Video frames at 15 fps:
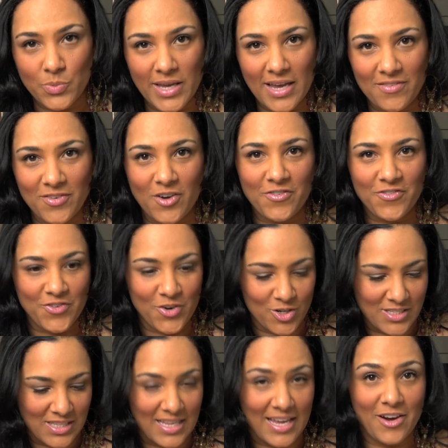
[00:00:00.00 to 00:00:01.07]
we have our
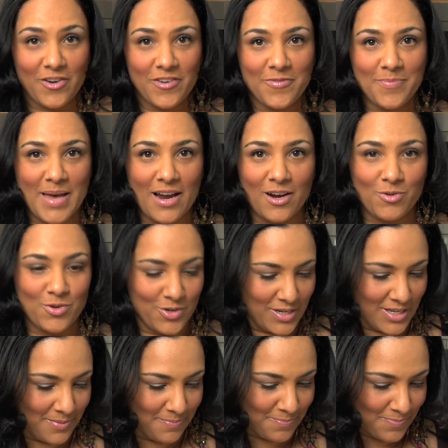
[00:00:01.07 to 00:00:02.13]
first layer of
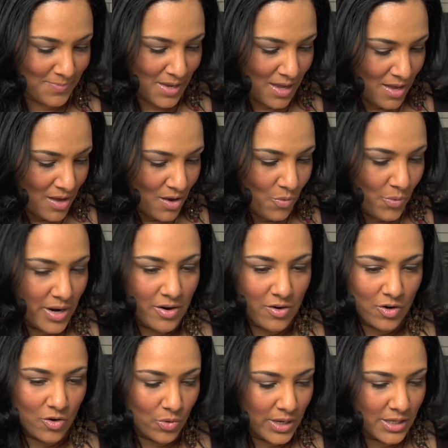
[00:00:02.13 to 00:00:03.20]
macaroni, we are
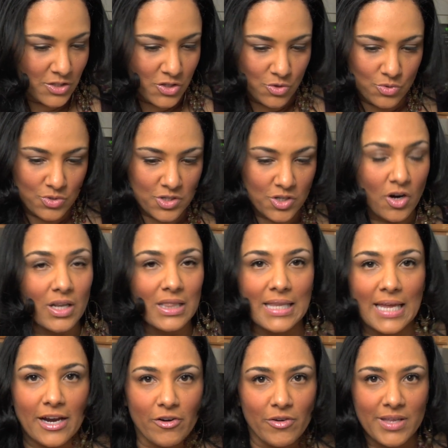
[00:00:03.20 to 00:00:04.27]
going to start
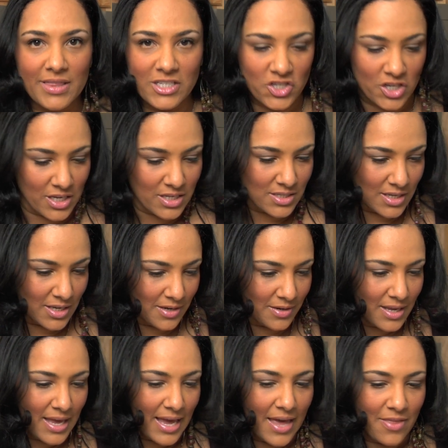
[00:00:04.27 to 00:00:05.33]
layering the cheese in.
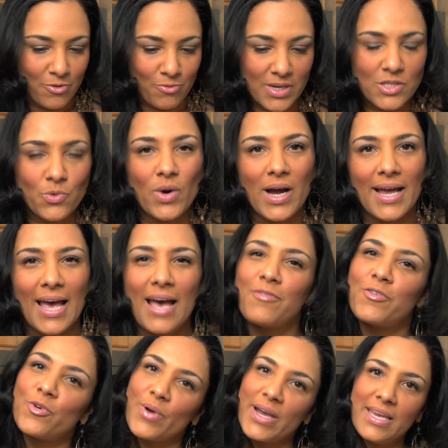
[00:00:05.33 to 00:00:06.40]
And the reason why I
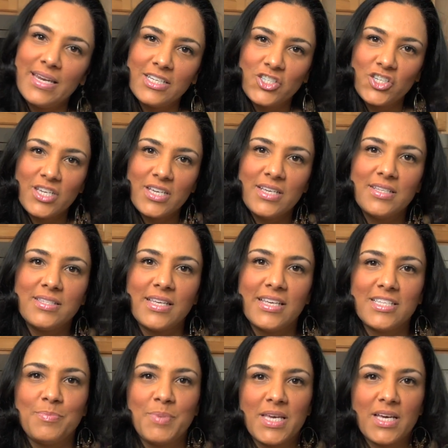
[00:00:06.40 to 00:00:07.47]
have grated cheese
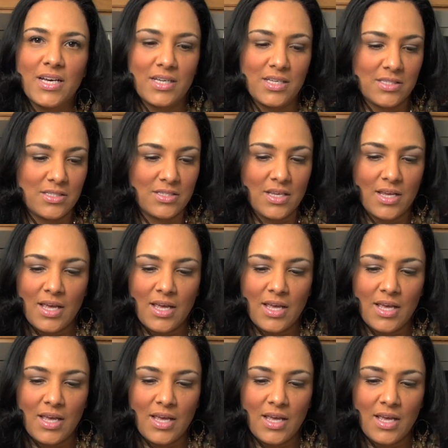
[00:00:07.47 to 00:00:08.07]
is because